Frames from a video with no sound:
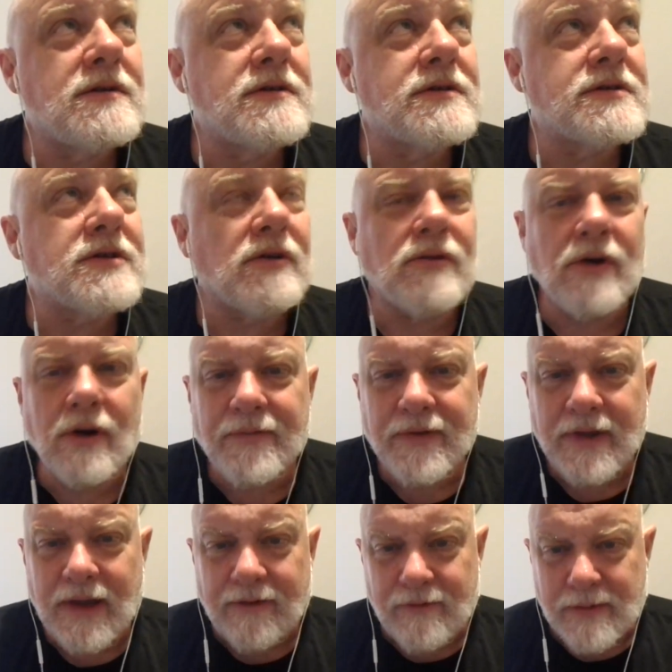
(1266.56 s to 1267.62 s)
So
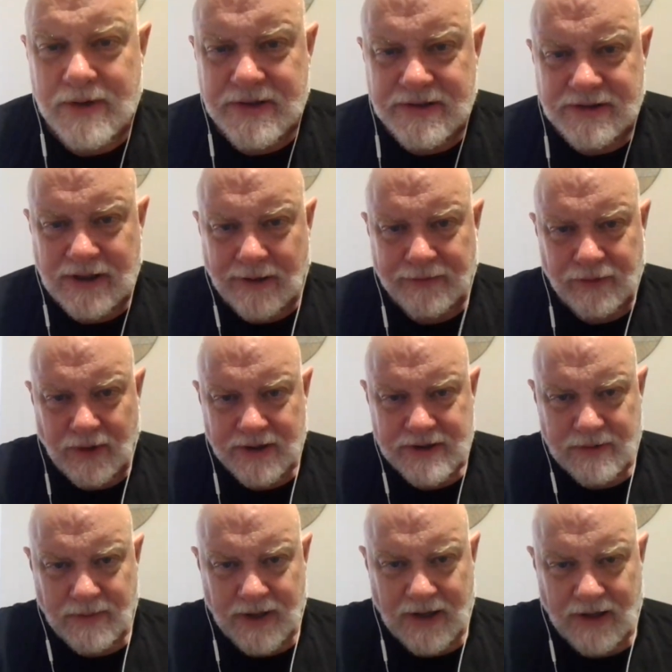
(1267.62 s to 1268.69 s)
hopefully everybody stopped
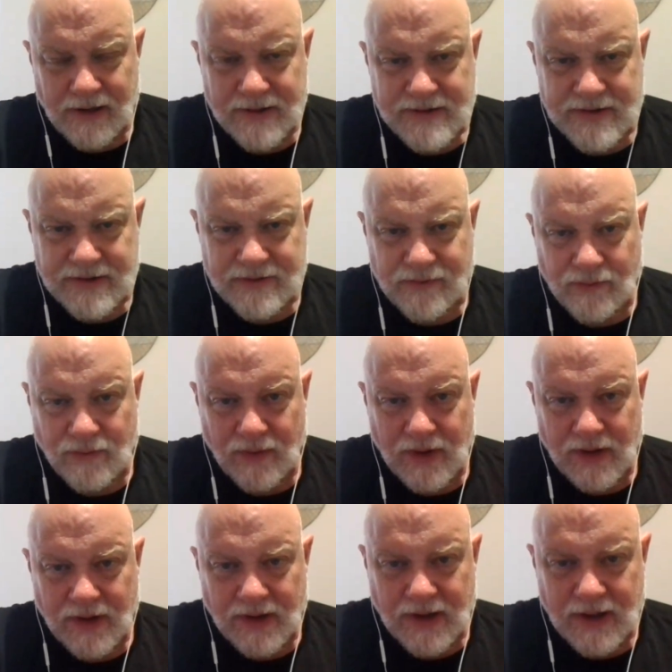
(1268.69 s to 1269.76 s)
watching by now, because this is
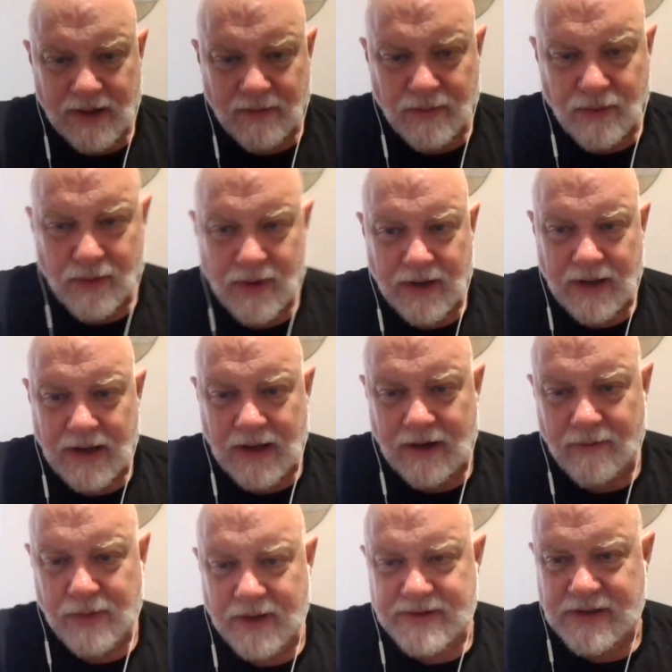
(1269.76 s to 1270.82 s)
really getting boring and out
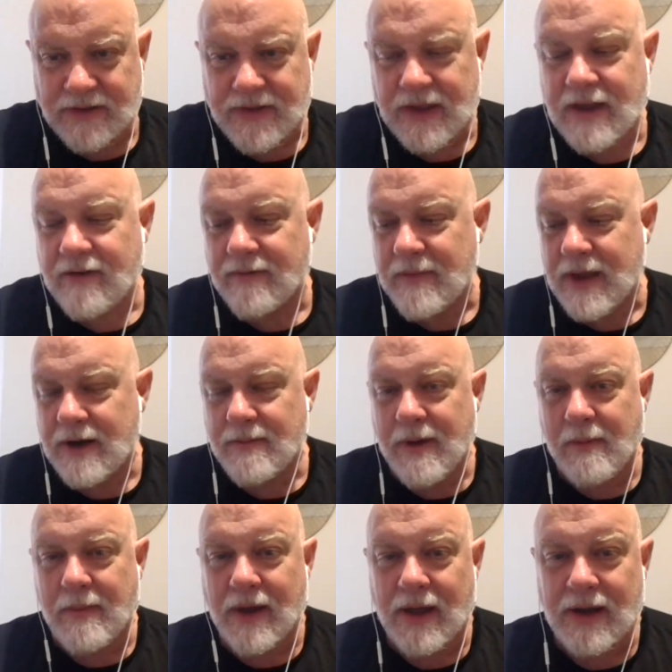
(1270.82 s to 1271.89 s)
of place. I think I've made up my
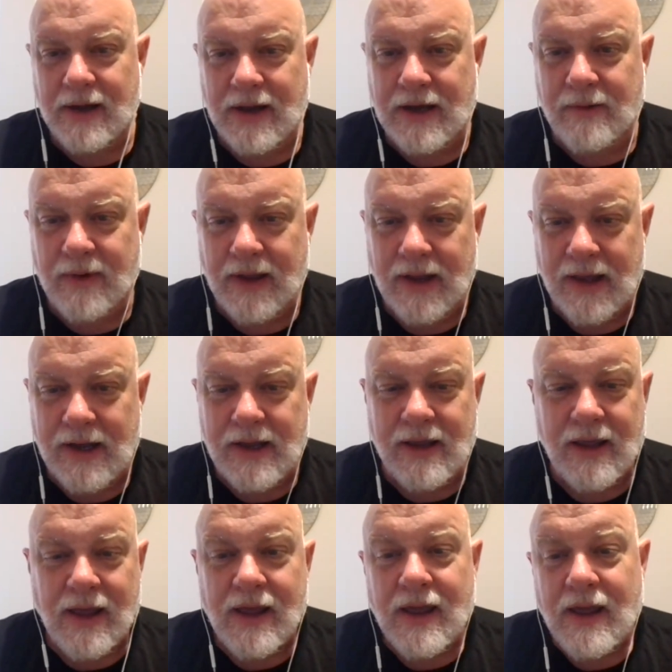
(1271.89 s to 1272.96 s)
mind. Anyway,
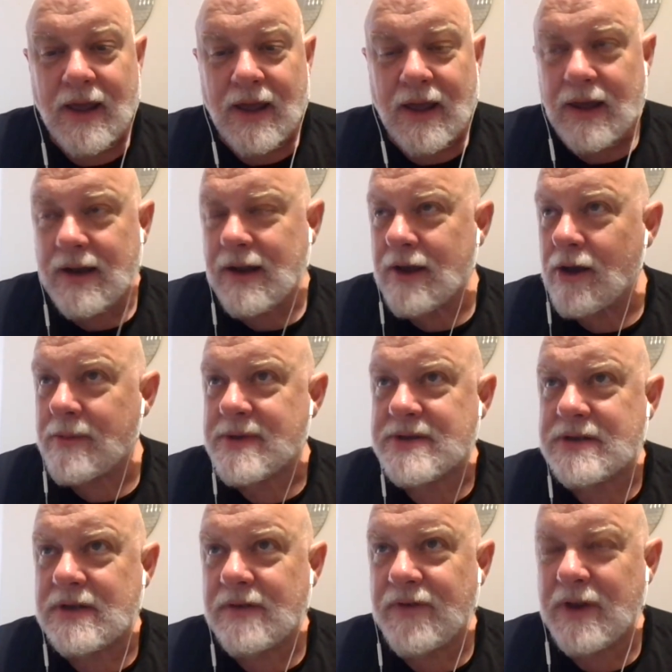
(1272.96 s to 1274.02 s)
any comments,
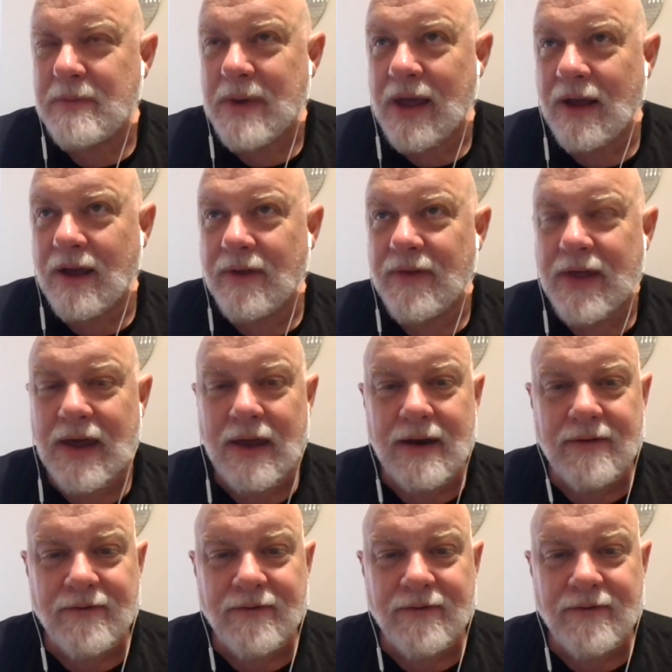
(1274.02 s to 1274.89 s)
any feedback on that?